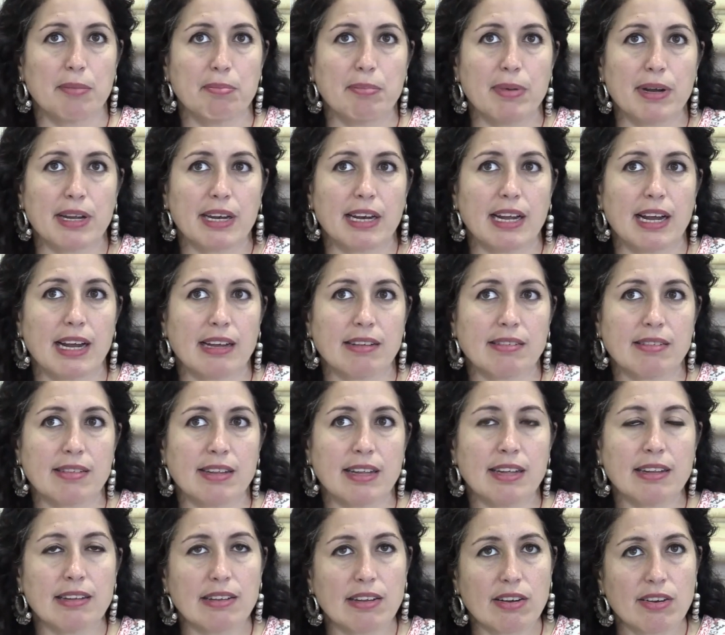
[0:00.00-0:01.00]
but I
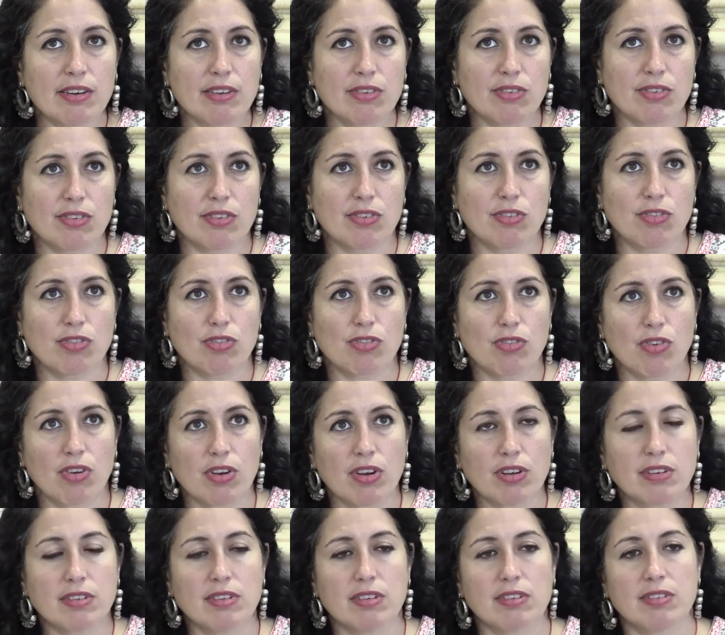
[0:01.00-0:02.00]
think there is a
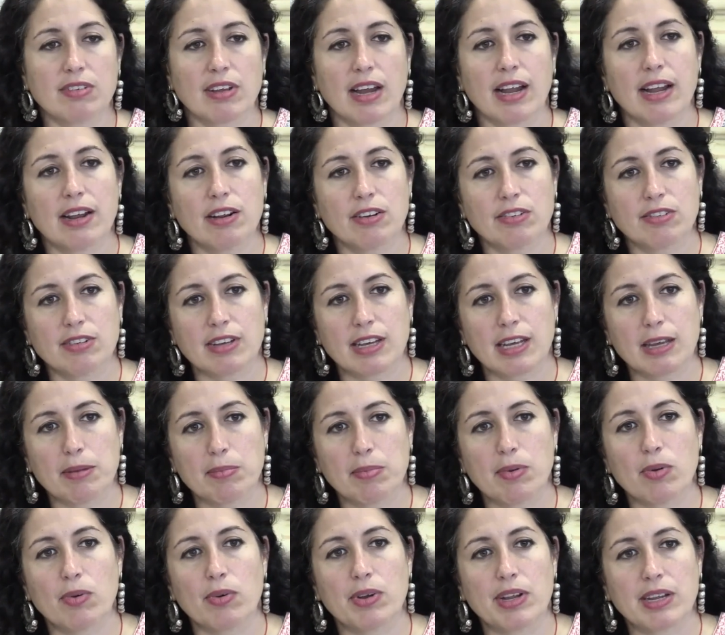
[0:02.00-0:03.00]
strong desire to
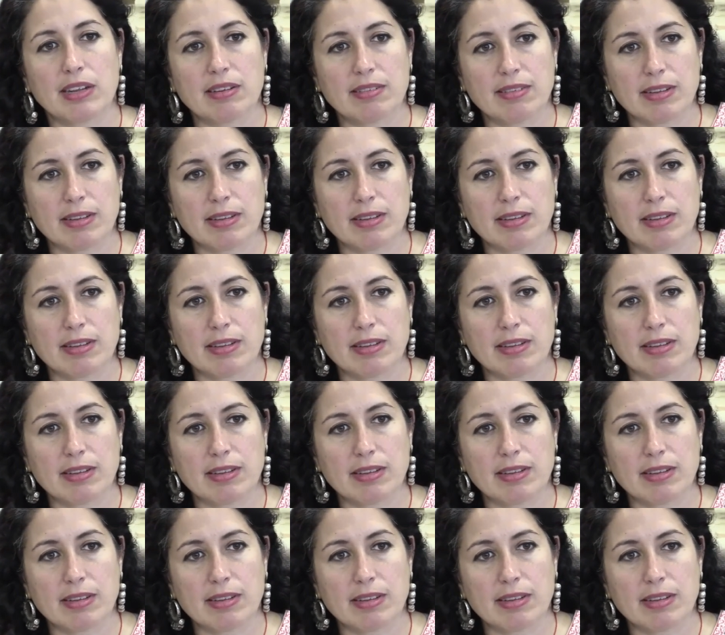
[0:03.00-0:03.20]
keep going